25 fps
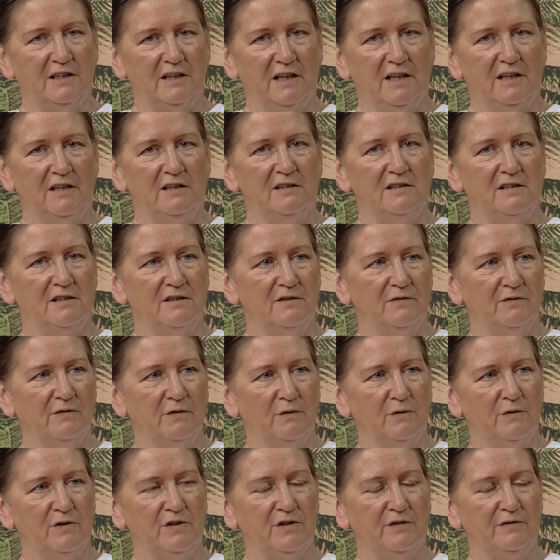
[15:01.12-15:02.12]
against the
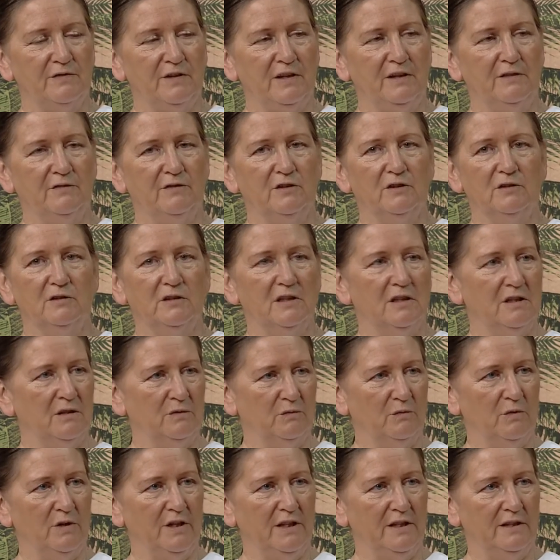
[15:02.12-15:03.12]
force of evil
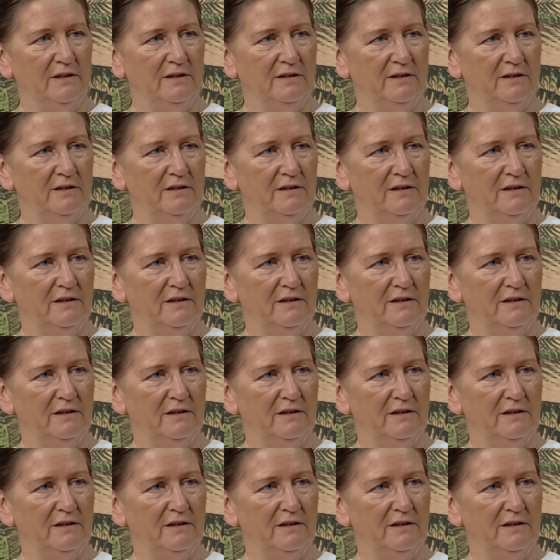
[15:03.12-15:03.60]
and win.